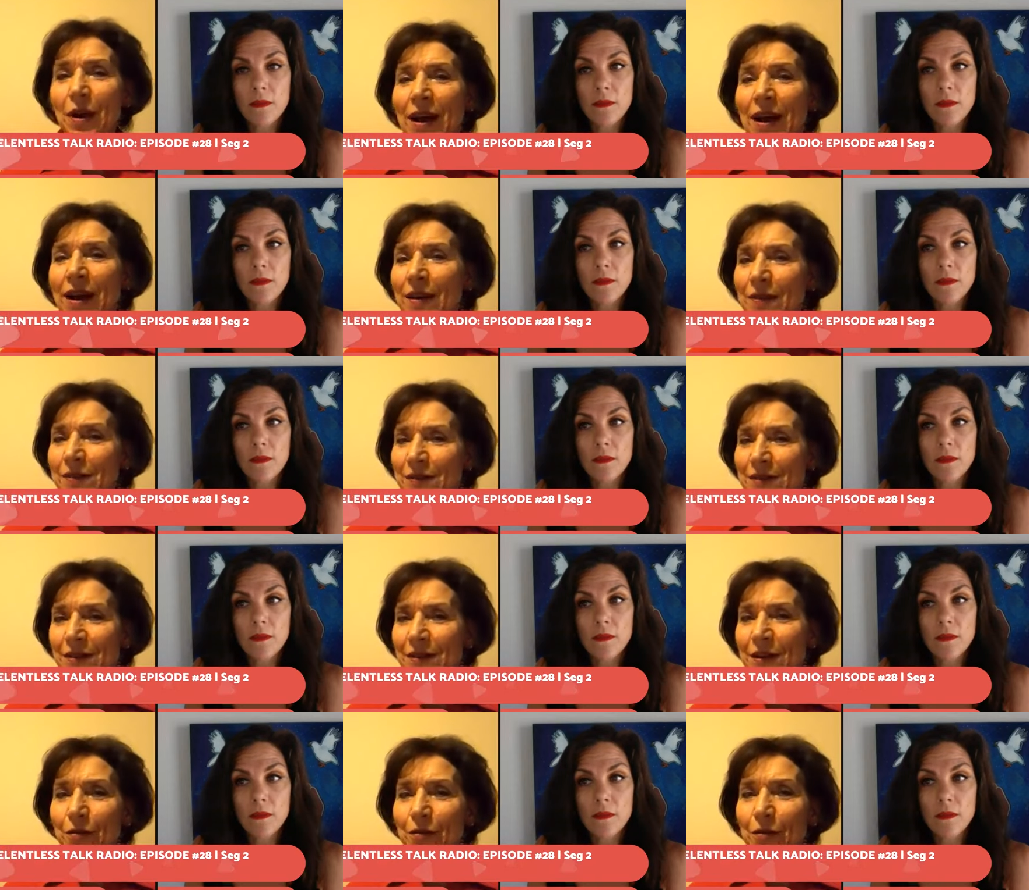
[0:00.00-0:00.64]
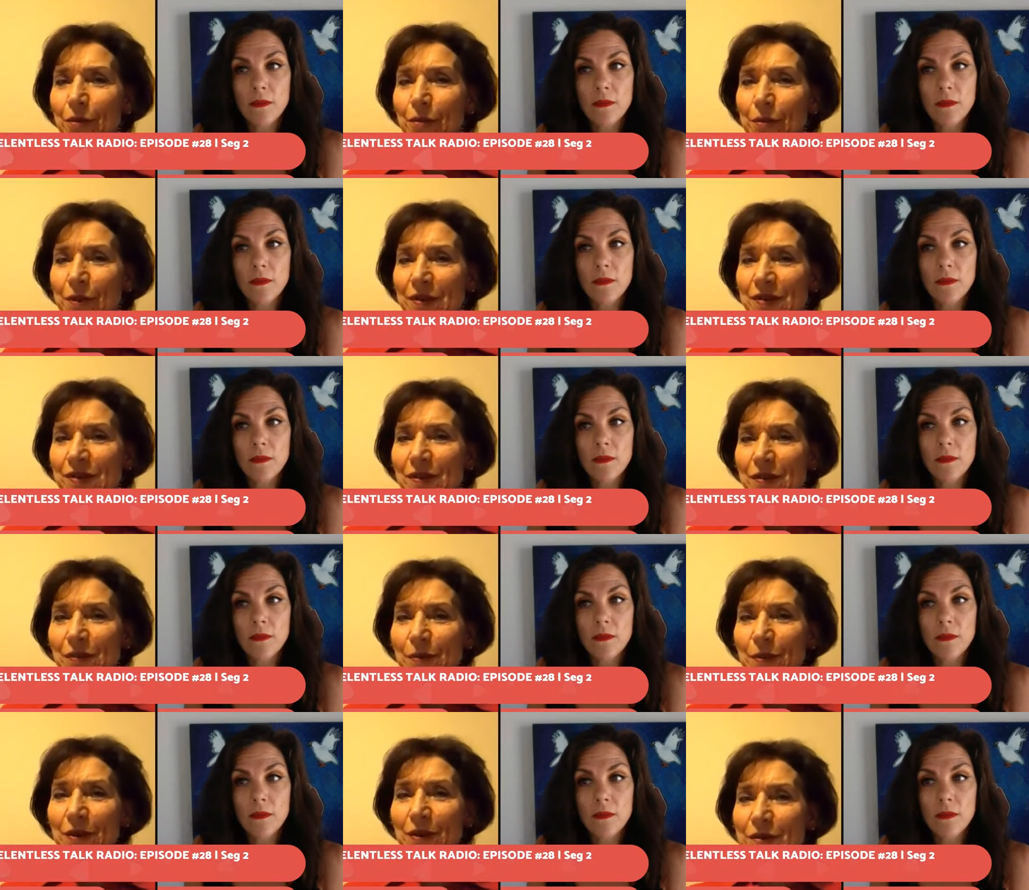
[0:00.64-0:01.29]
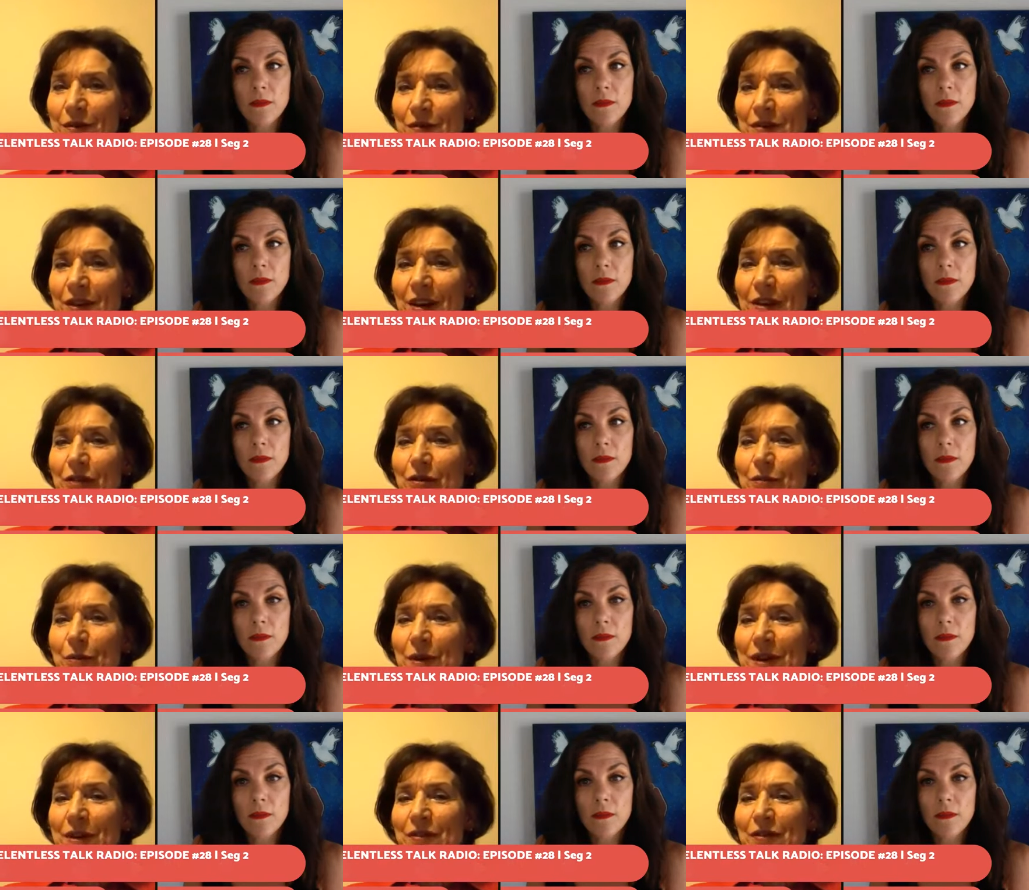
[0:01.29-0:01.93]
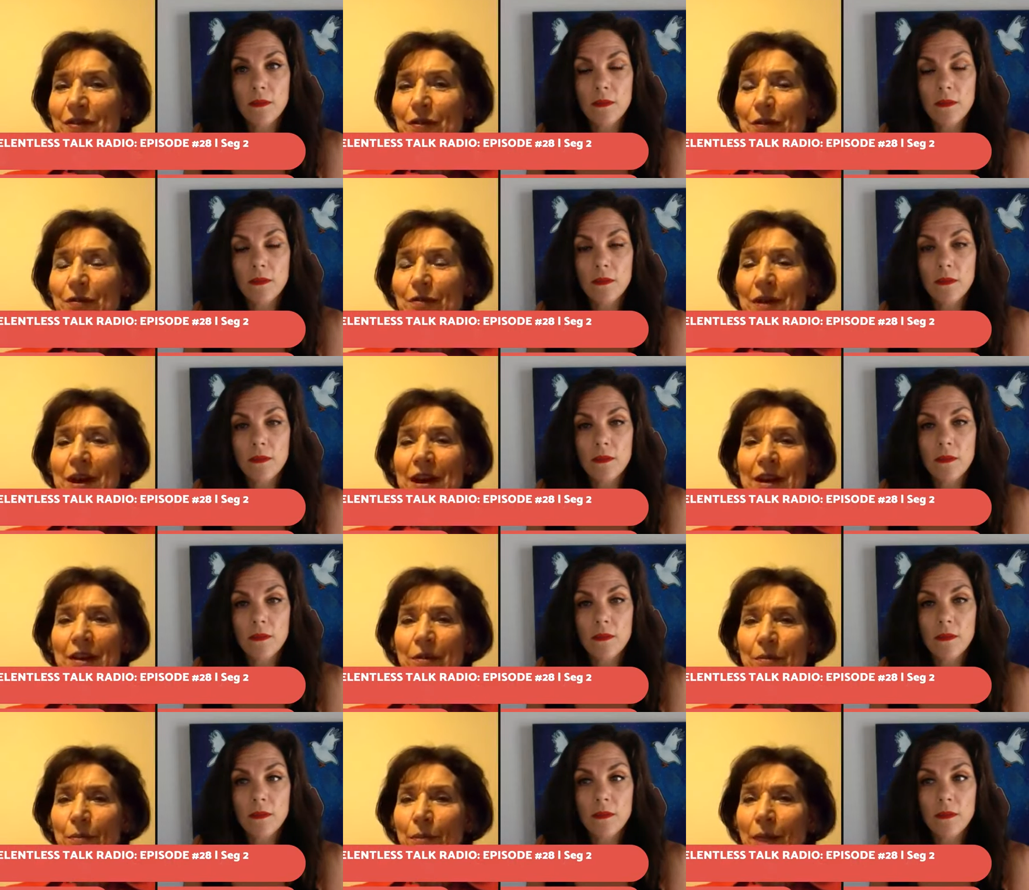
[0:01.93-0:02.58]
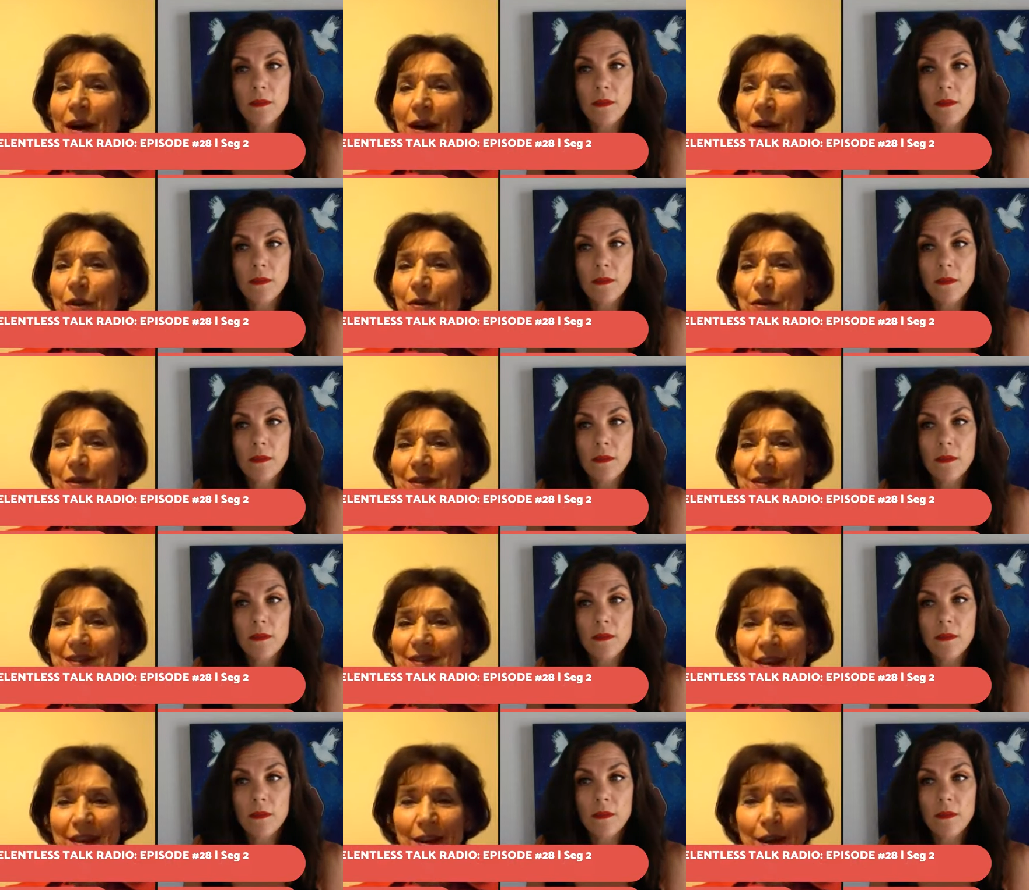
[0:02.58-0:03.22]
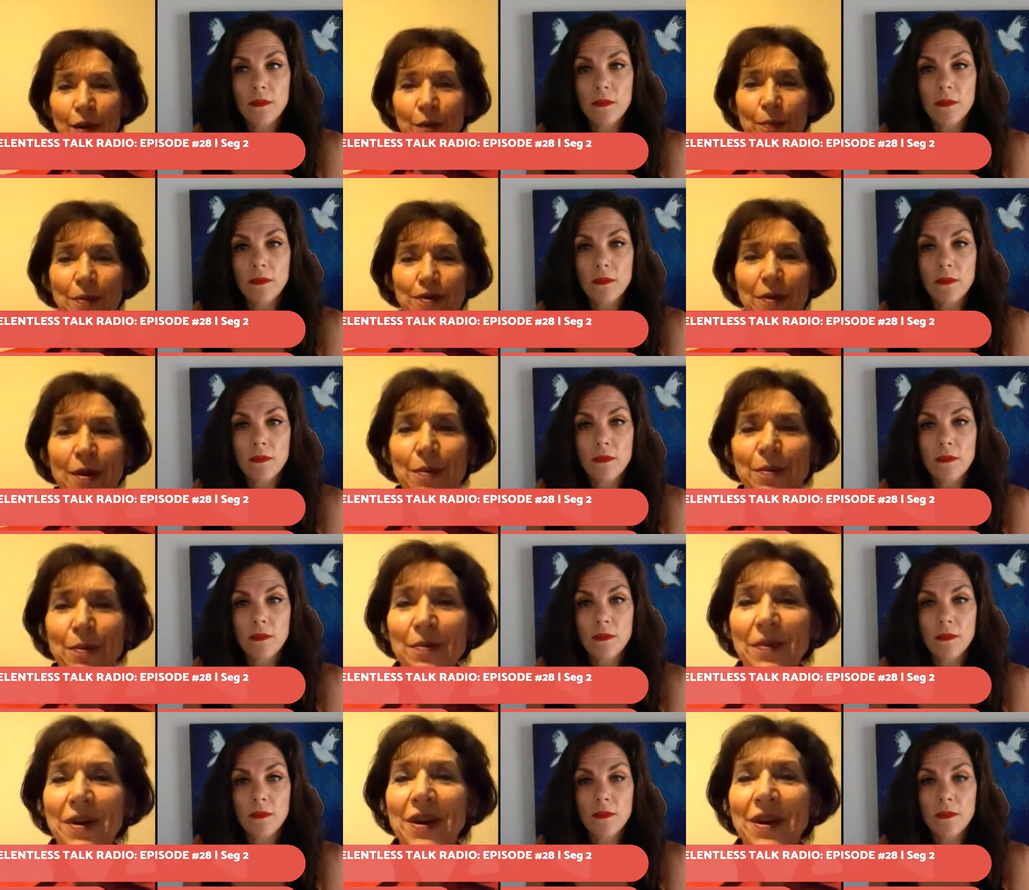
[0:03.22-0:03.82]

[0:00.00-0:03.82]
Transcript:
Speaker 1: I have several business builders under me, so my goal is to help them